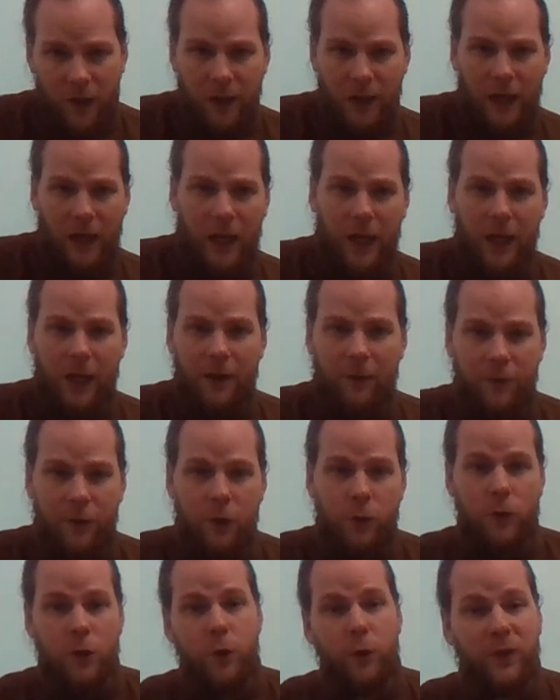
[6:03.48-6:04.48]
If
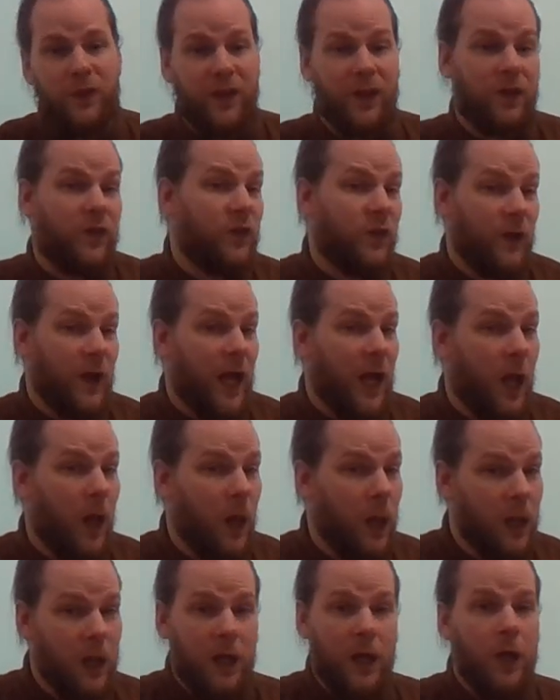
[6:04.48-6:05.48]
you use
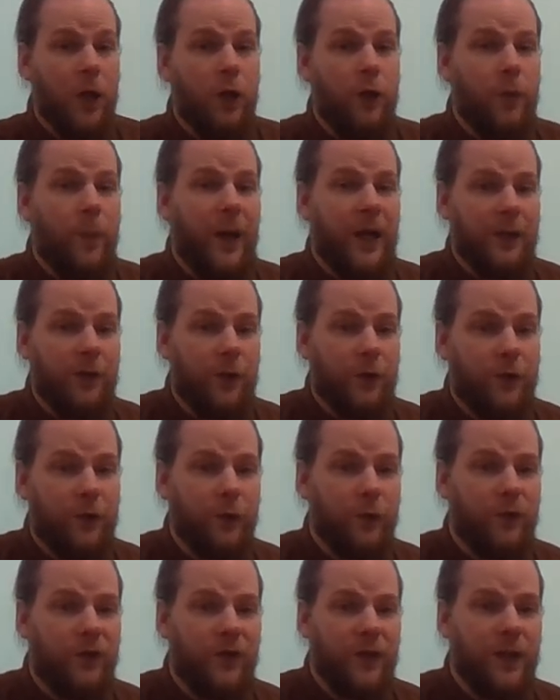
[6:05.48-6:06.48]
Excel, you might
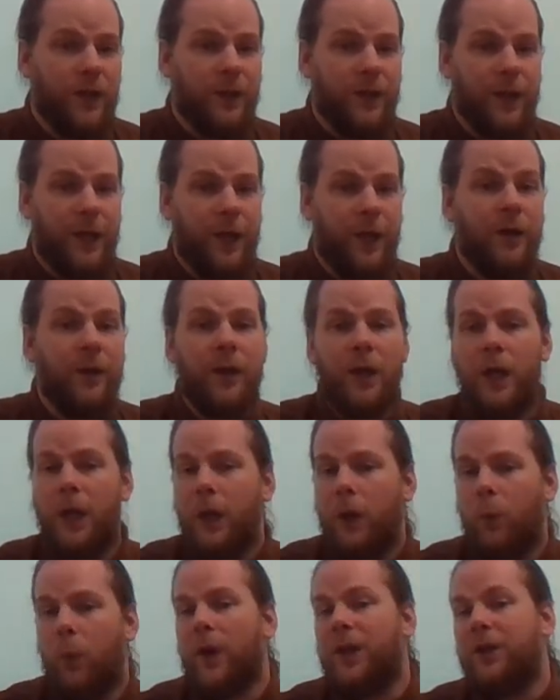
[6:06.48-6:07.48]
also see it there.
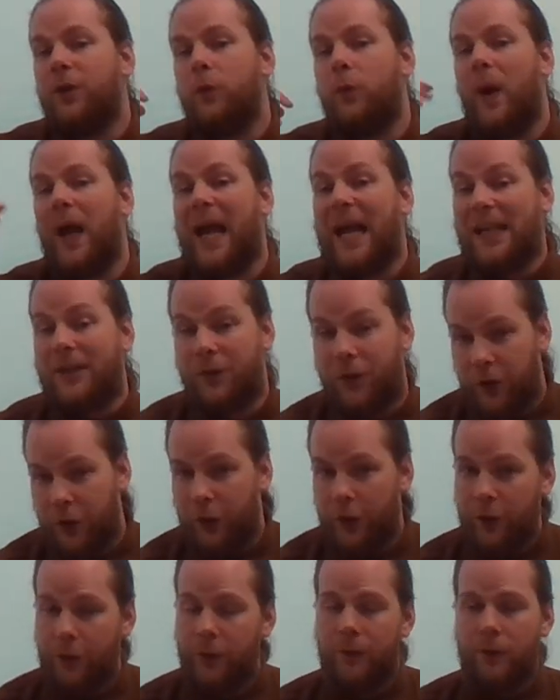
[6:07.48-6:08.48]
When you
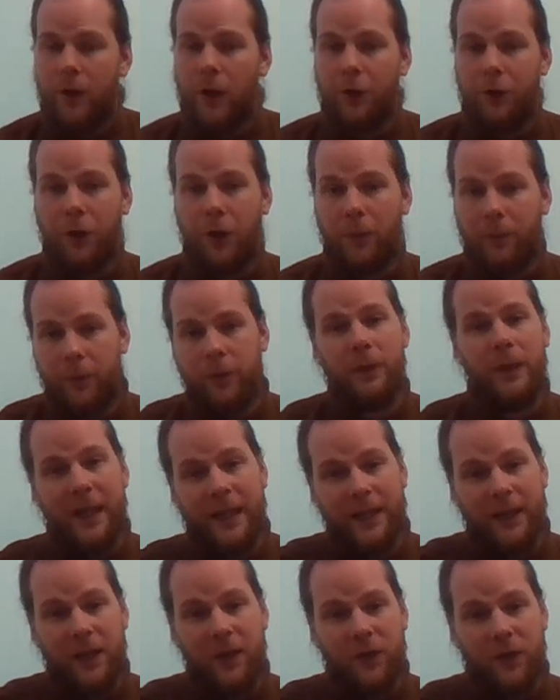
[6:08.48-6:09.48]
enter a number
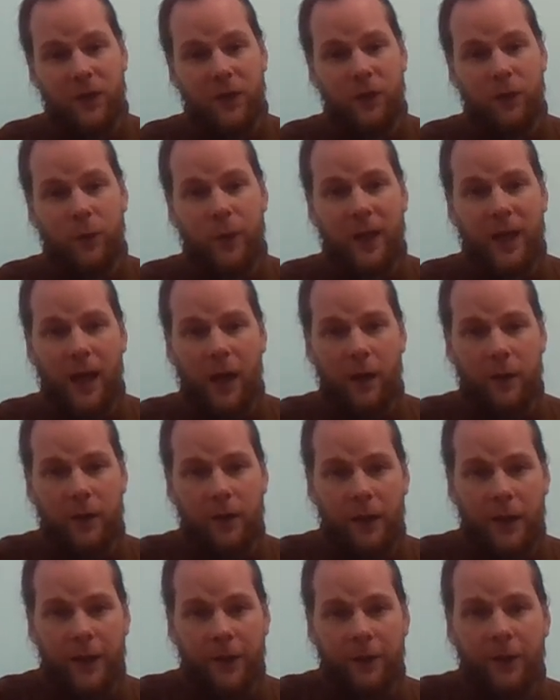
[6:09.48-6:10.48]
like this into a
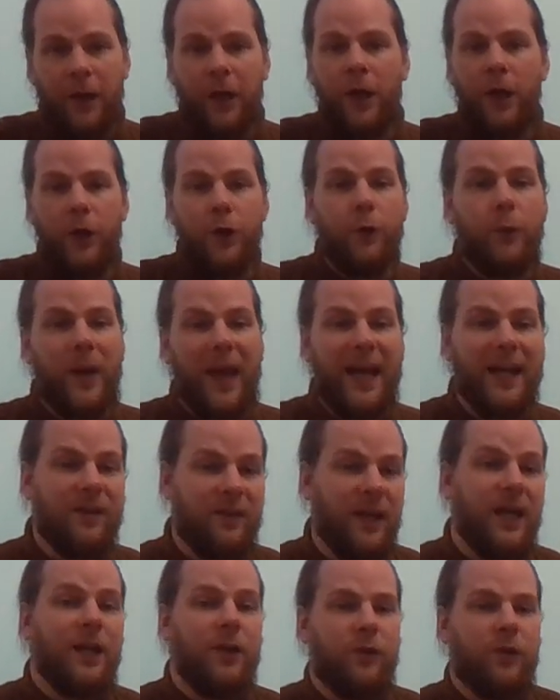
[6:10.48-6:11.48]
calculator, you can't
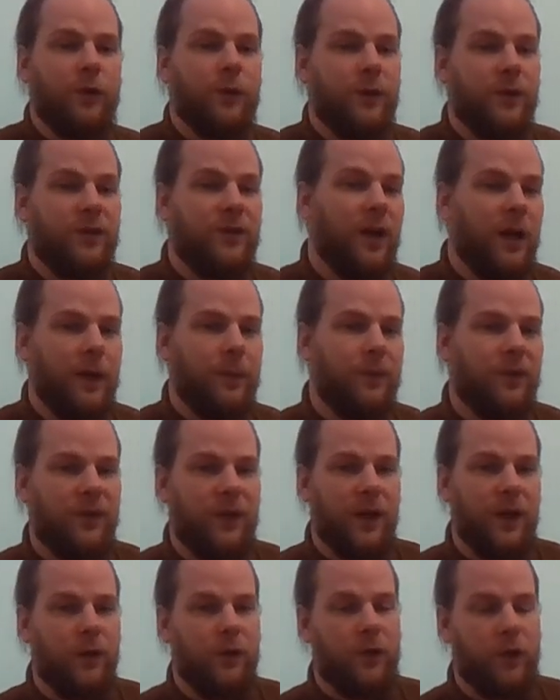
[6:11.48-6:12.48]
enter the times
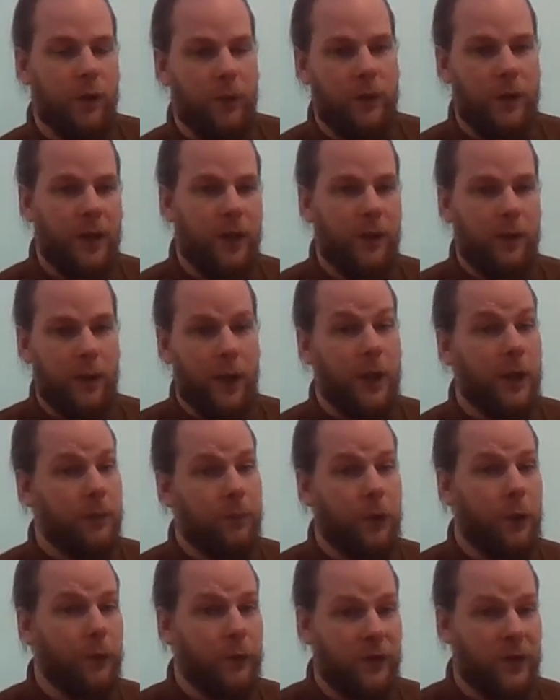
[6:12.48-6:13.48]
10 to the in
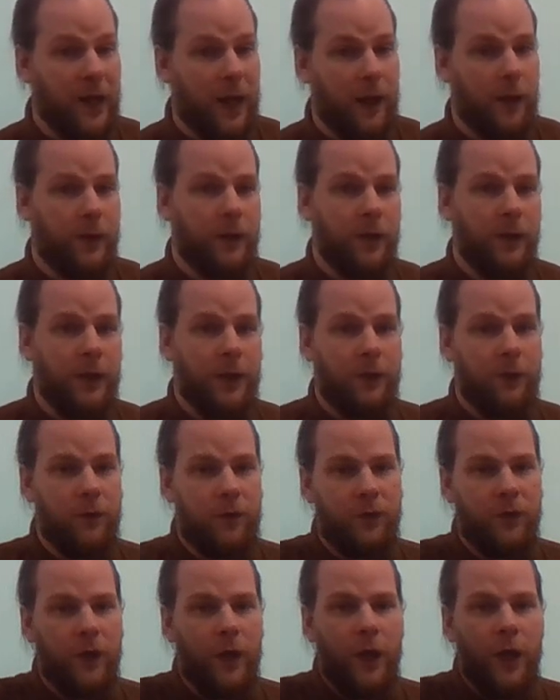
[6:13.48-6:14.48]
most
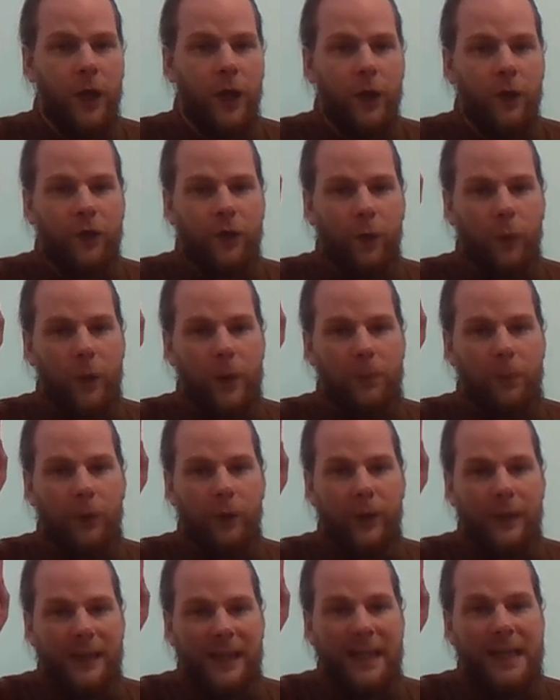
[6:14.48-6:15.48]
calculators. So we
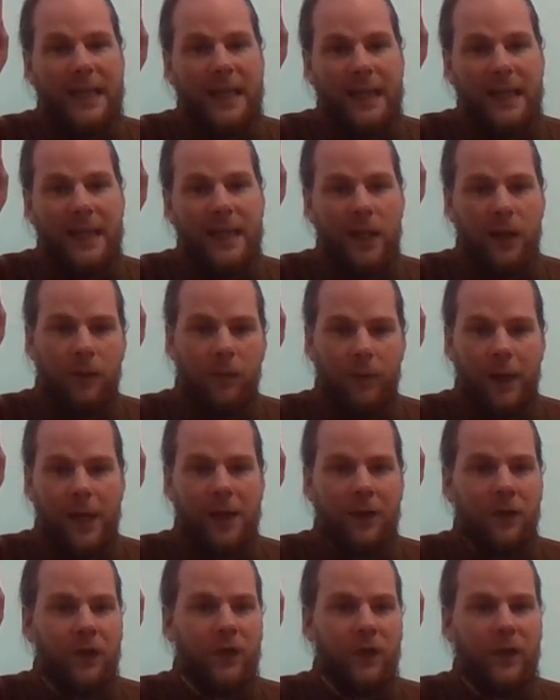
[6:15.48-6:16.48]
put E
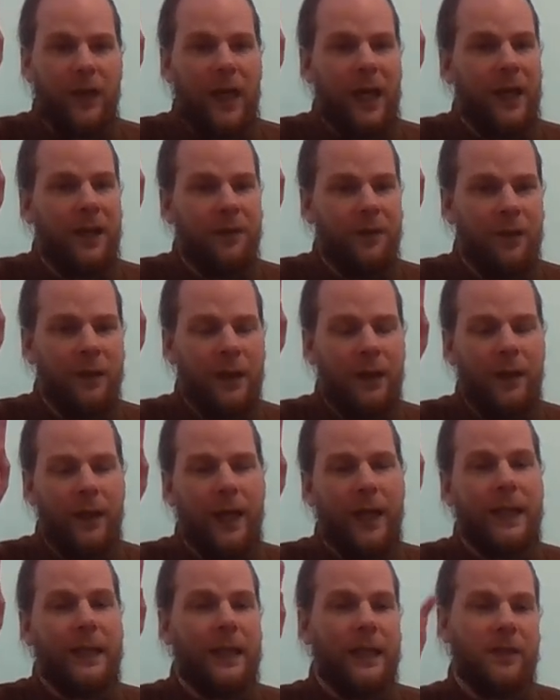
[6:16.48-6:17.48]
instead,
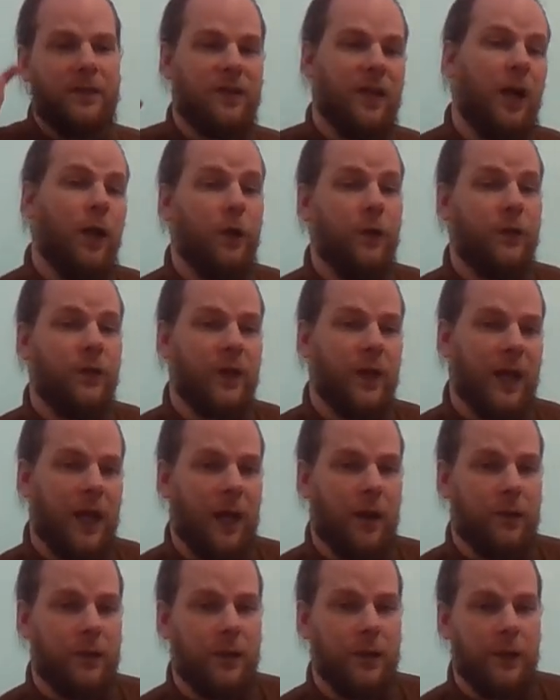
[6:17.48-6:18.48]
and that tells the
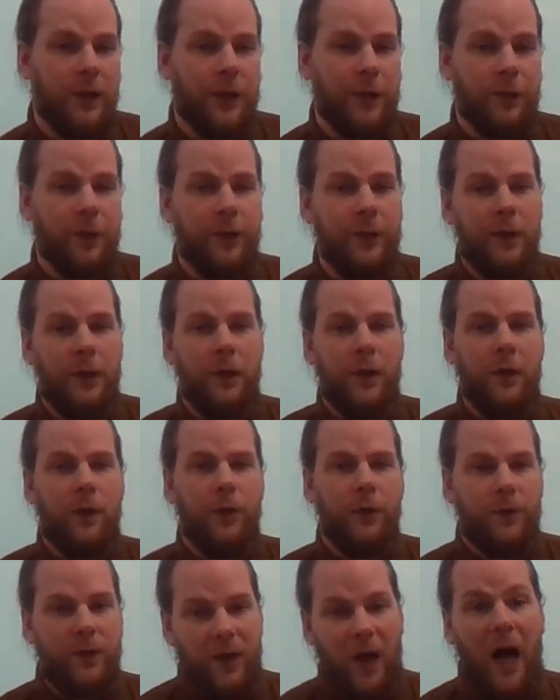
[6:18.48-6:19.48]
calculator
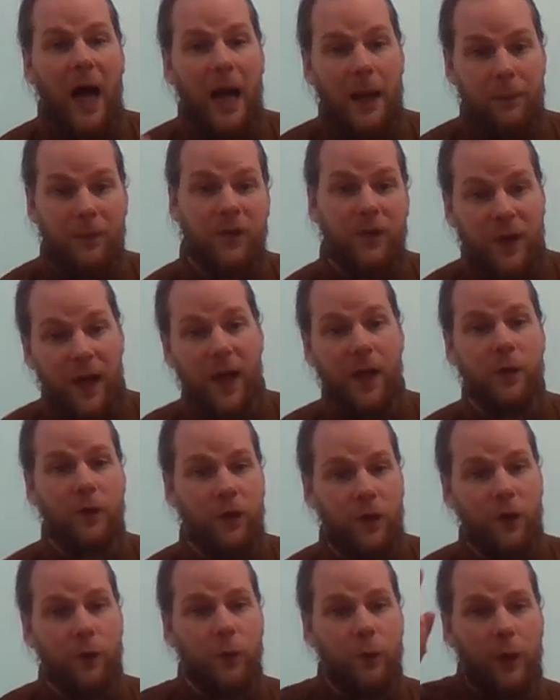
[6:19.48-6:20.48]
times 10
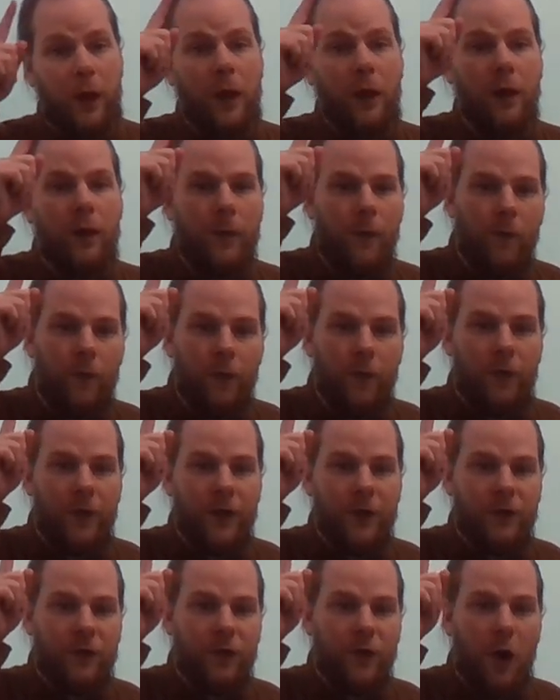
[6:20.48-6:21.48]
to the
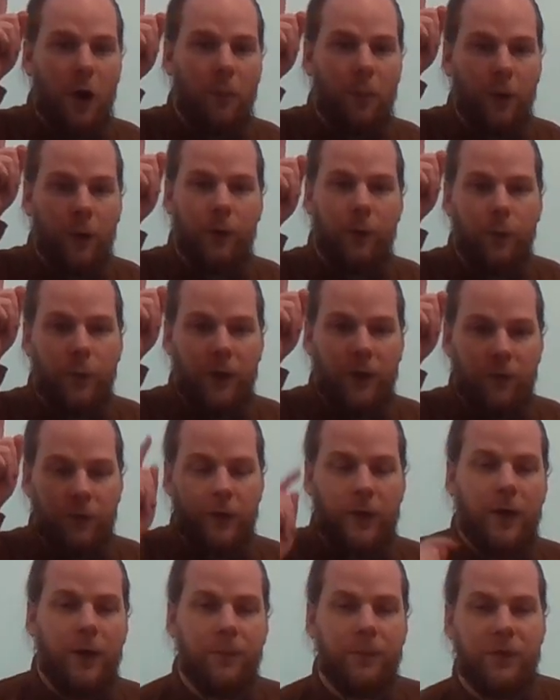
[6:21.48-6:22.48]
this number, whatever
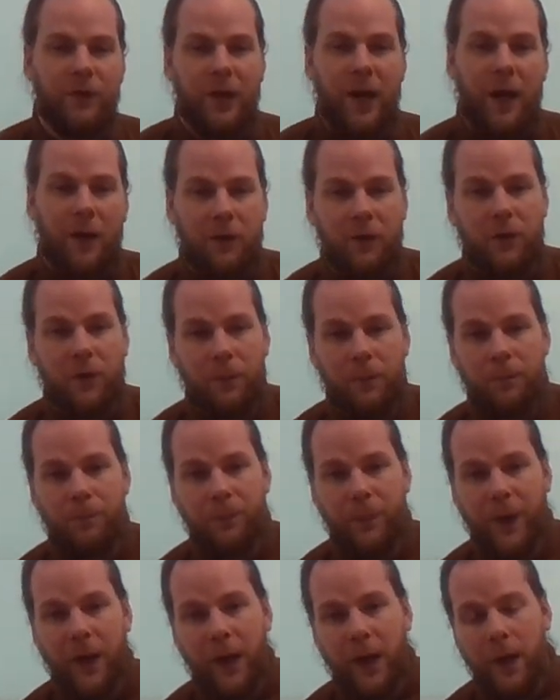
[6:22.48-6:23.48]
comes next.
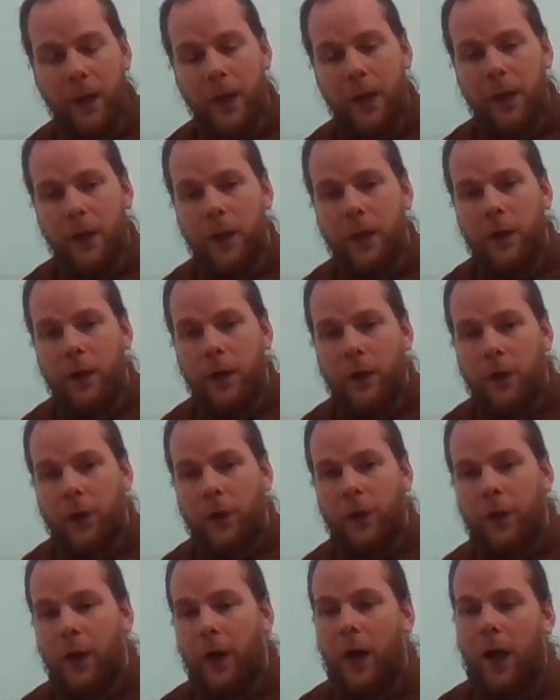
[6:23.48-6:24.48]

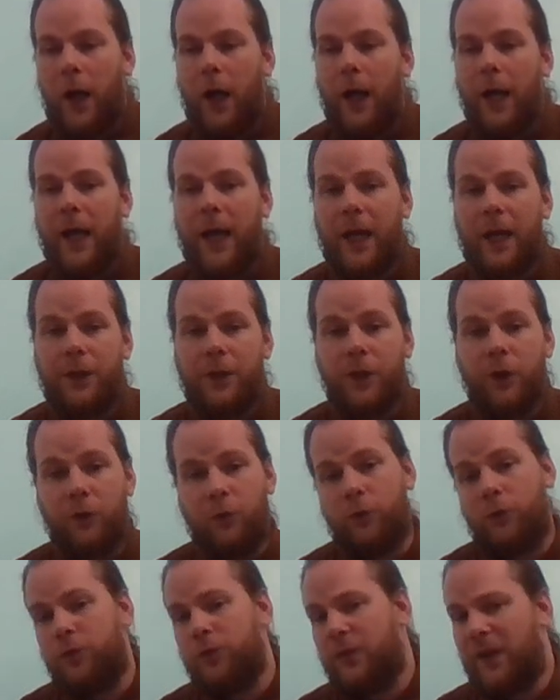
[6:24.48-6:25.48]
And in
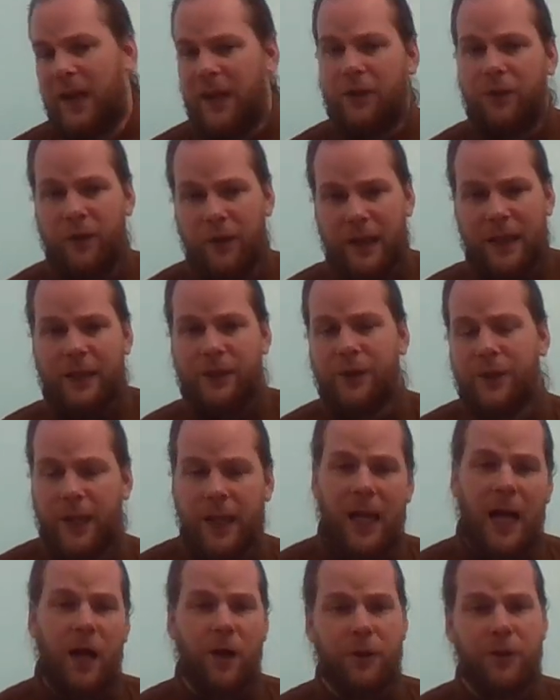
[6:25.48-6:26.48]
order to enter that on a
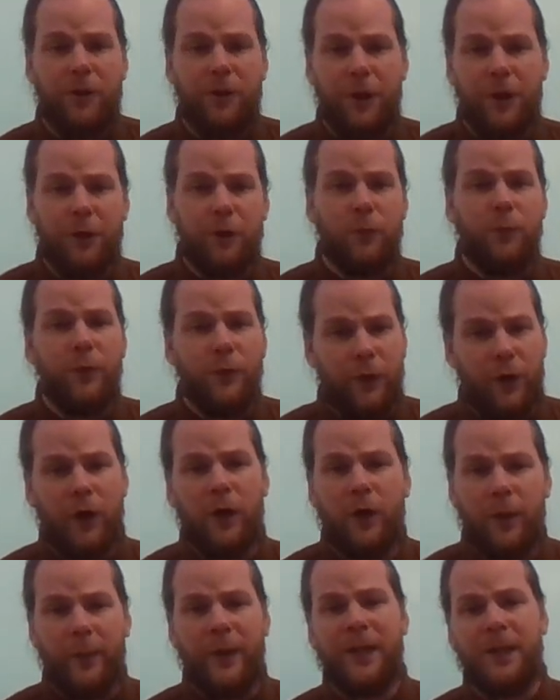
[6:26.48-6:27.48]
calculator, we'll
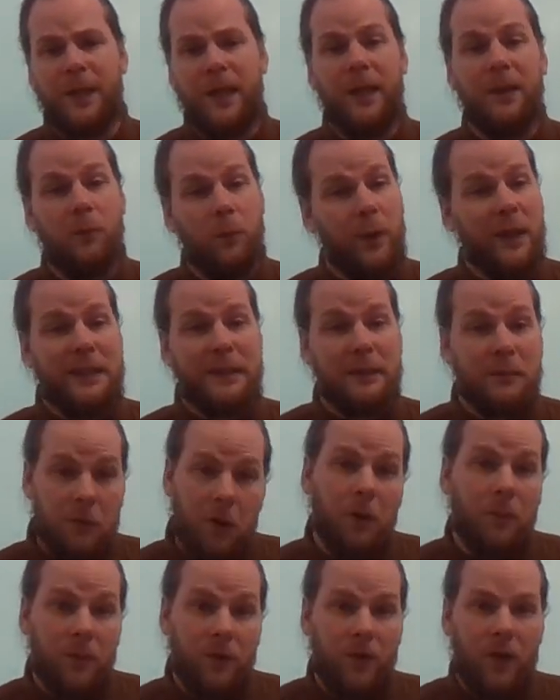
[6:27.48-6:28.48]
talk about that when it
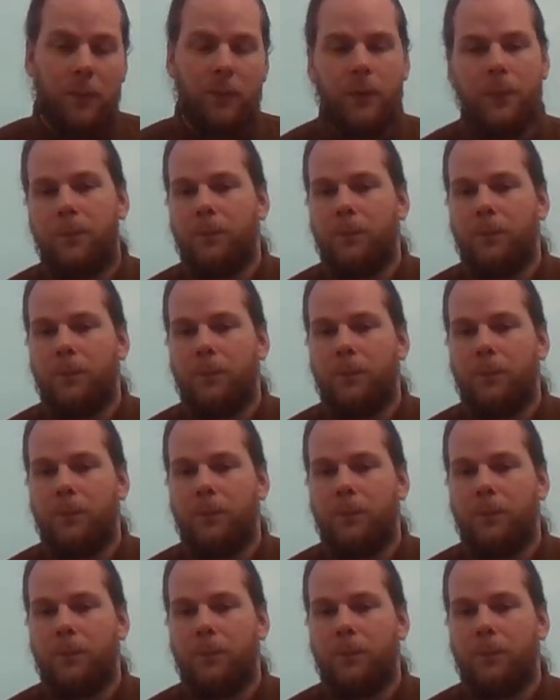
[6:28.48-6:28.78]
comes up.